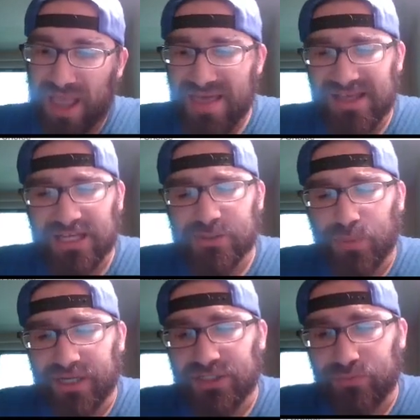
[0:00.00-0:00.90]

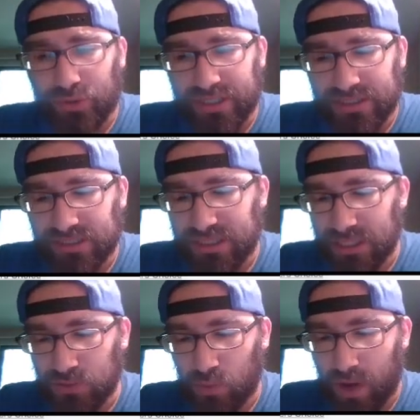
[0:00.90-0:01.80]
Sprite Sprind
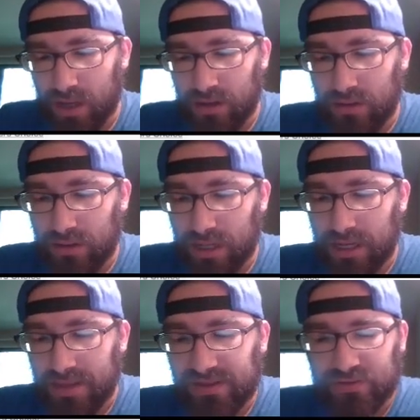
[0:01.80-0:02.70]
as well.
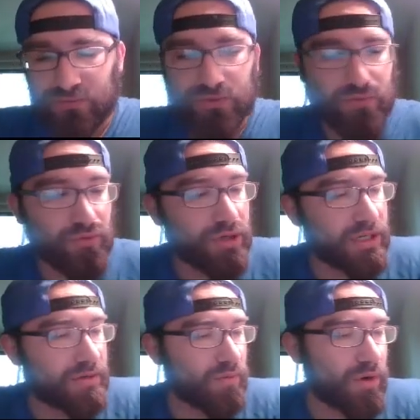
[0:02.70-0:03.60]
I think the
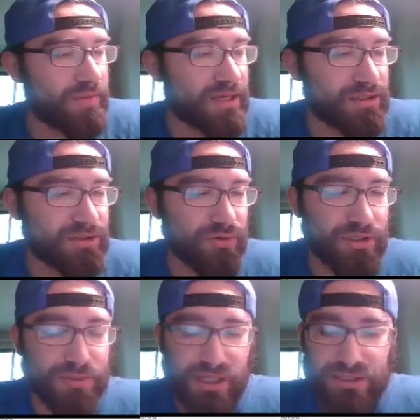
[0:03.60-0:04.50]
Runic one that
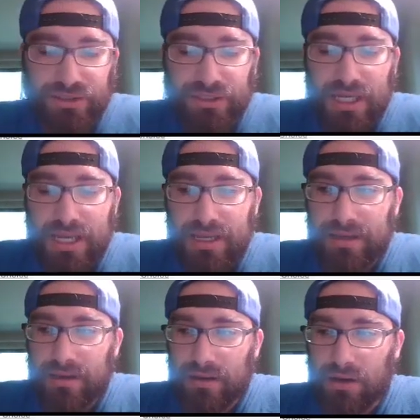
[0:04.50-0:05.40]
destroys monsters,
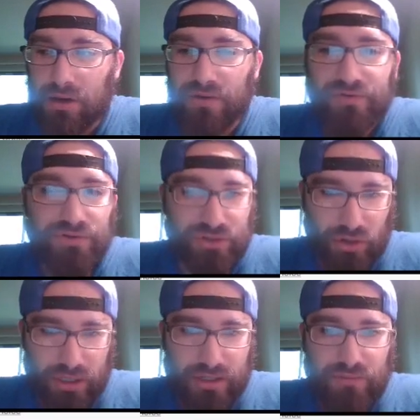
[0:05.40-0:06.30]
all of those
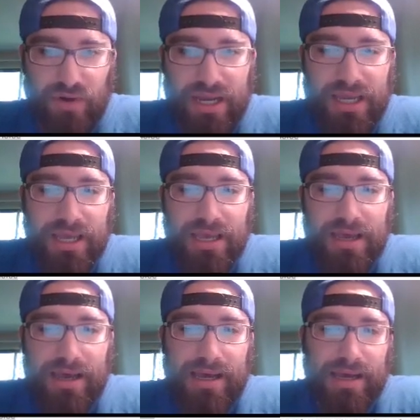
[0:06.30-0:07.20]
target, right?
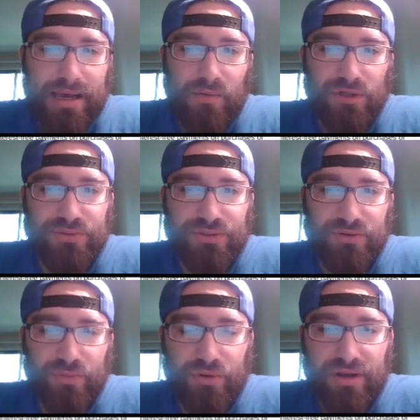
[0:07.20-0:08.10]
Once per turn,
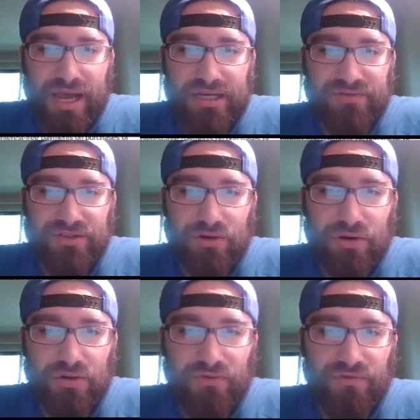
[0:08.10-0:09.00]
opponent activates a card
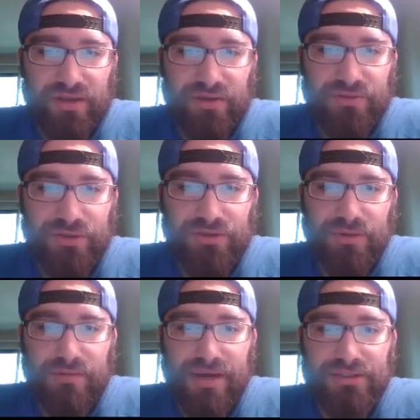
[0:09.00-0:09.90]
or effect that would special summon
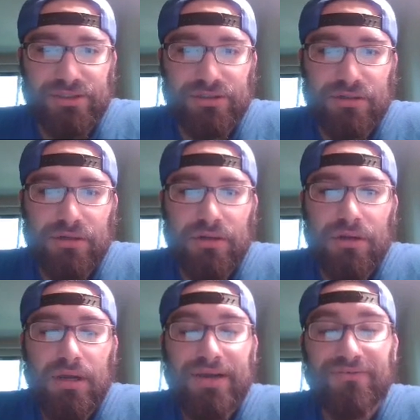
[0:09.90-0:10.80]
a monster
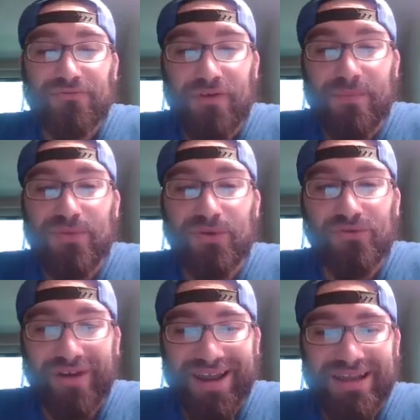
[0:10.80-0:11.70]
from the
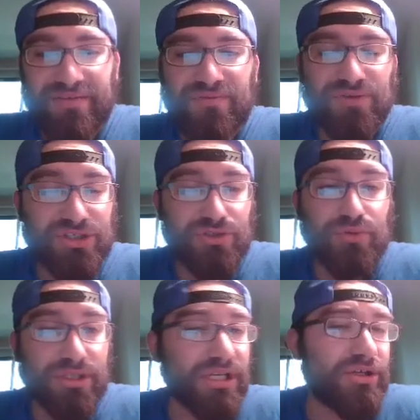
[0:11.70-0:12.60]
grave, which is
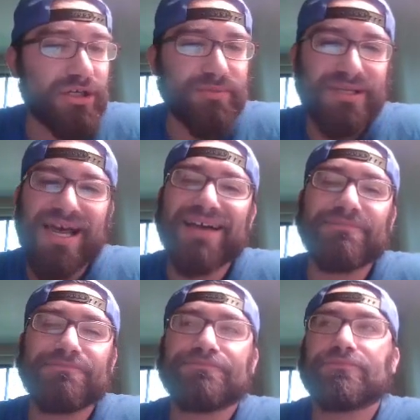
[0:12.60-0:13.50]
really good, but not
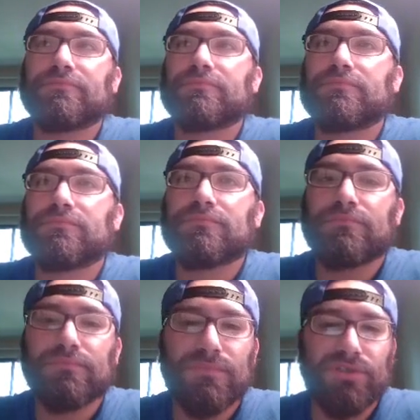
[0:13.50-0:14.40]

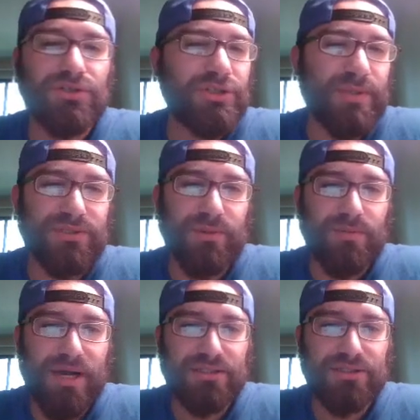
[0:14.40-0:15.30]
just special summon
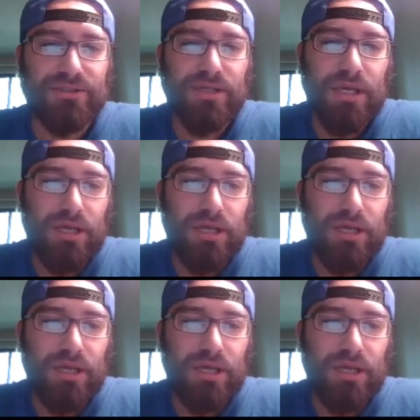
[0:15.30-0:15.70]
monster. You can